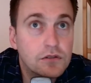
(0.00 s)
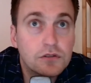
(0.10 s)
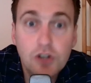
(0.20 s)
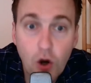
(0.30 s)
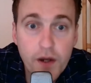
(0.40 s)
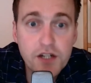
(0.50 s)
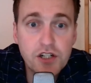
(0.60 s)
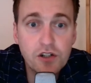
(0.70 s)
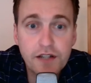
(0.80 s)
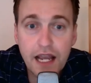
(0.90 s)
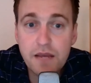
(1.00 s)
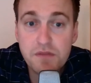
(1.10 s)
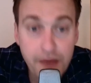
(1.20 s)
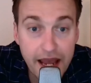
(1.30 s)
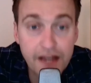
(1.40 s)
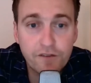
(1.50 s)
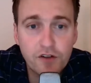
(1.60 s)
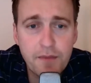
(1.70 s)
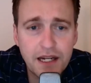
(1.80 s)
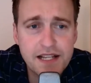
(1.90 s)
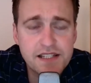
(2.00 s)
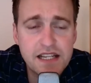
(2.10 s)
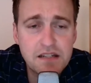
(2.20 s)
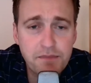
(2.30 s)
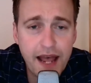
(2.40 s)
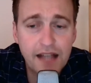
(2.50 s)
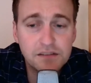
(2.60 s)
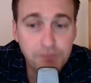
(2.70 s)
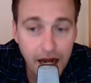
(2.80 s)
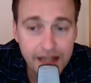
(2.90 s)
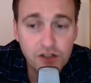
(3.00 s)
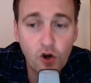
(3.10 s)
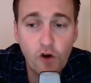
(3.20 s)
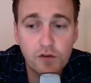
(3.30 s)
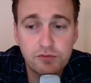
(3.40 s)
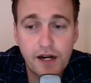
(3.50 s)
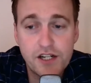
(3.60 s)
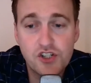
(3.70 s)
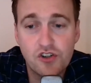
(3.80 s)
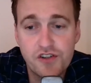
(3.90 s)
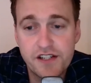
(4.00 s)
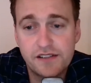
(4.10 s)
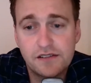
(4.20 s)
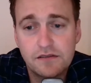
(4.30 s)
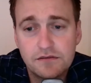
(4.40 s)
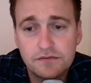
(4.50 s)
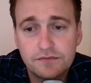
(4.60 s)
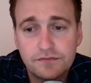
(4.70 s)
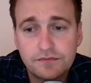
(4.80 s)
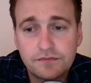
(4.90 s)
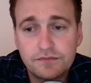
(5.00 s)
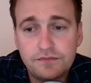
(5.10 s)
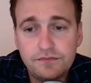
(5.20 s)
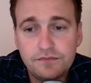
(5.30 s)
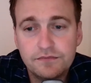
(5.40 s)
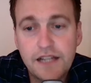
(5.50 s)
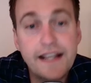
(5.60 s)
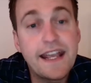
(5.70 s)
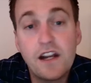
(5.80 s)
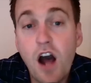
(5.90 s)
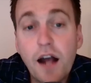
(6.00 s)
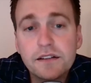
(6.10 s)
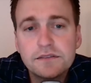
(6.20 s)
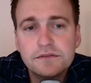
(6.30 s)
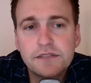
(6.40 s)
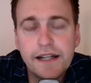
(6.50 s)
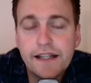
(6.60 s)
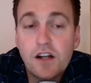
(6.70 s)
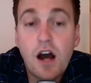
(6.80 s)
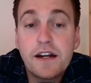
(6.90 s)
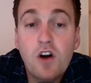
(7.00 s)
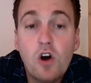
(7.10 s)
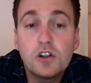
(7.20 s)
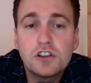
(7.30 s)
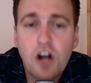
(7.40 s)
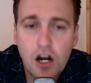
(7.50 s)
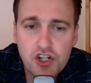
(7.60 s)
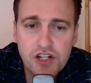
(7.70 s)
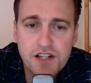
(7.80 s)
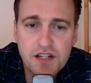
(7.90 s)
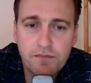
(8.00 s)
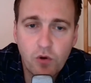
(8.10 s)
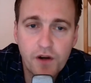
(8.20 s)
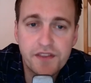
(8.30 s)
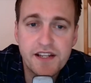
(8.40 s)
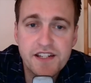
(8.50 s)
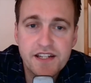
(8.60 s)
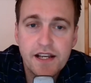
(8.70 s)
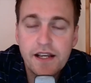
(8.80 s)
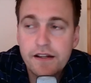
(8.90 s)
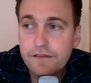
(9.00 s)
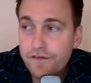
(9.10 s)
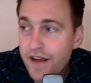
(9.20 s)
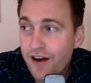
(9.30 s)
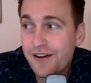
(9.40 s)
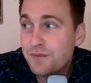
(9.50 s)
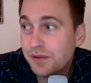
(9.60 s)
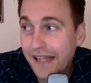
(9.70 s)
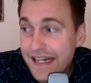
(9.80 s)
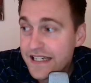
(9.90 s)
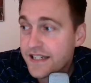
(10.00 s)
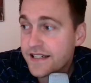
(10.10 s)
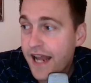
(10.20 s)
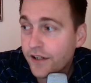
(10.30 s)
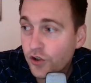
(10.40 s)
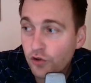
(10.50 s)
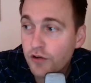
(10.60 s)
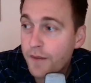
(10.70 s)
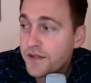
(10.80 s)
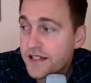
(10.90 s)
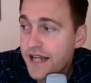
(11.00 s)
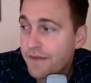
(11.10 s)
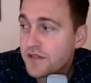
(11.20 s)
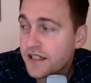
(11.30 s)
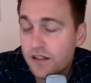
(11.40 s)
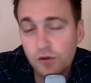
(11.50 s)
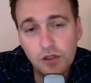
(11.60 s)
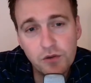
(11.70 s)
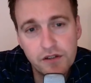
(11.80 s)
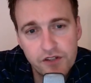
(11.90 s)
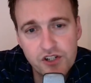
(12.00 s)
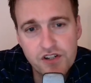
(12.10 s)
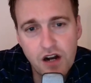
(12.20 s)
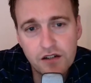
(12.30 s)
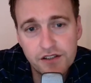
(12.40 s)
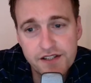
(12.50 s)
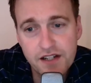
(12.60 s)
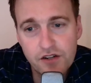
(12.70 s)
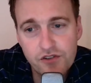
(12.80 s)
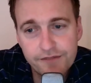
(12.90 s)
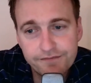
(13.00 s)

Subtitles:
going to your games, paying for MLS season pass, buying your overpriced jerseys. I cannot in all good conscience support this very blatant and corrupt attempt to kill lower division soccer in this country.